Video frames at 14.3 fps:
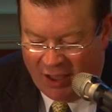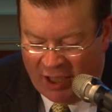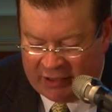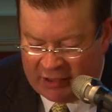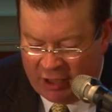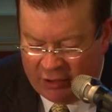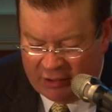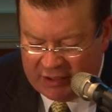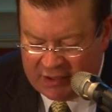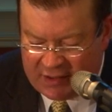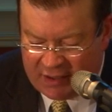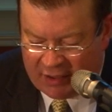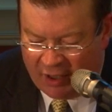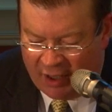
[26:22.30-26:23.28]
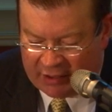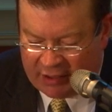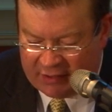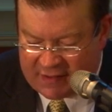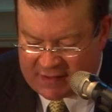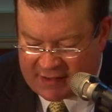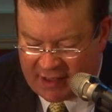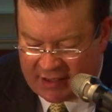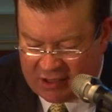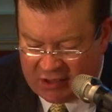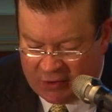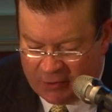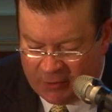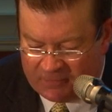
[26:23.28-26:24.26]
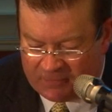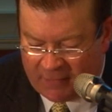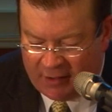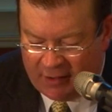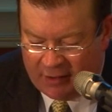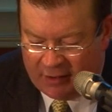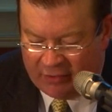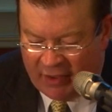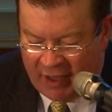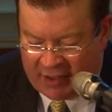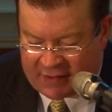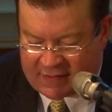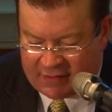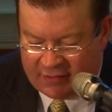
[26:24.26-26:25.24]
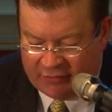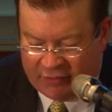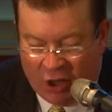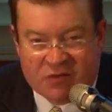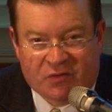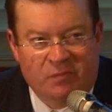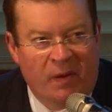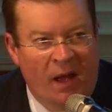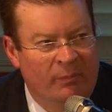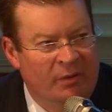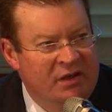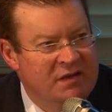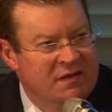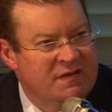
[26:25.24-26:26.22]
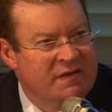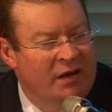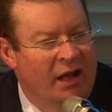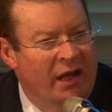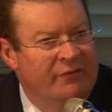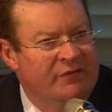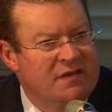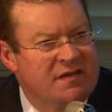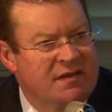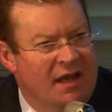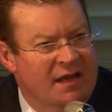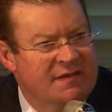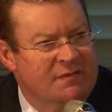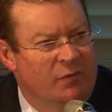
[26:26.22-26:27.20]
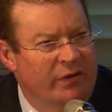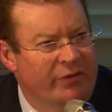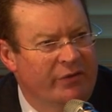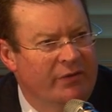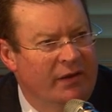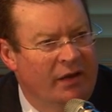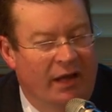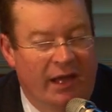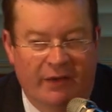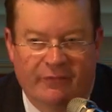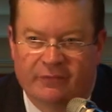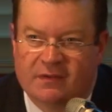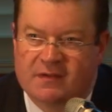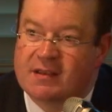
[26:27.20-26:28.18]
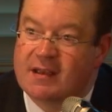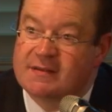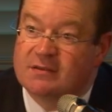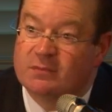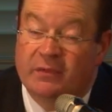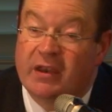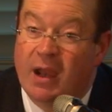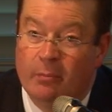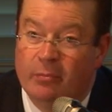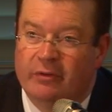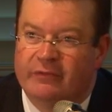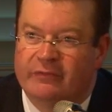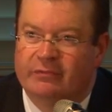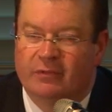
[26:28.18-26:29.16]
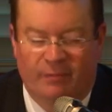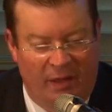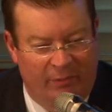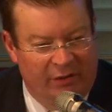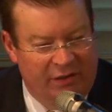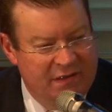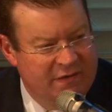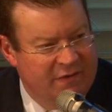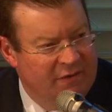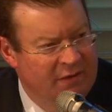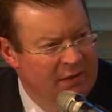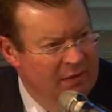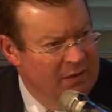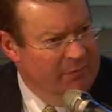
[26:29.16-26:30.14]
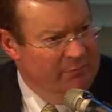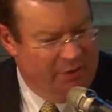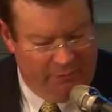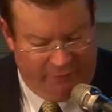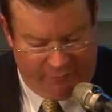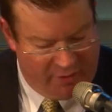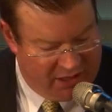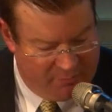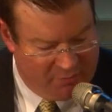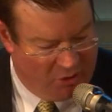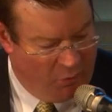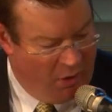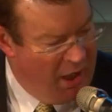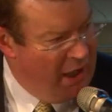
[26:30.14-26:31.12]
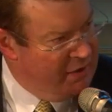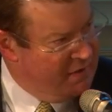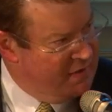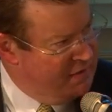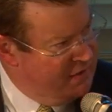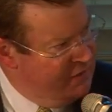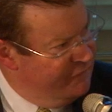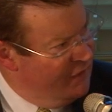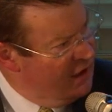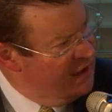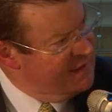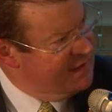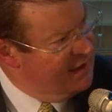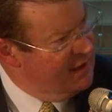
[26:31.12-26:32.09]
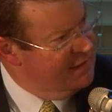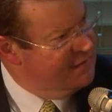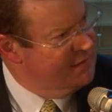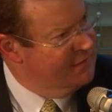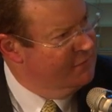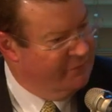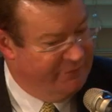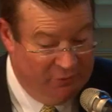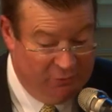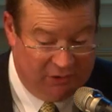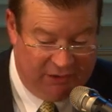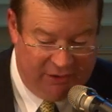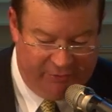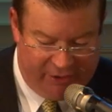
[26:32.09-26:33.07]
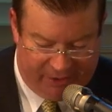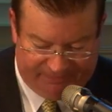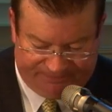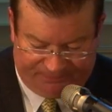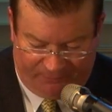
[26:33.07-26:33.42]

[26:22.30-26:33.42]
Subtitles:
I can only say to you that those Republicans that I have discussed with, and I have discussed with a number of Republicans, people from Eddie Maguire to Steve Vizard to Phil Cleary,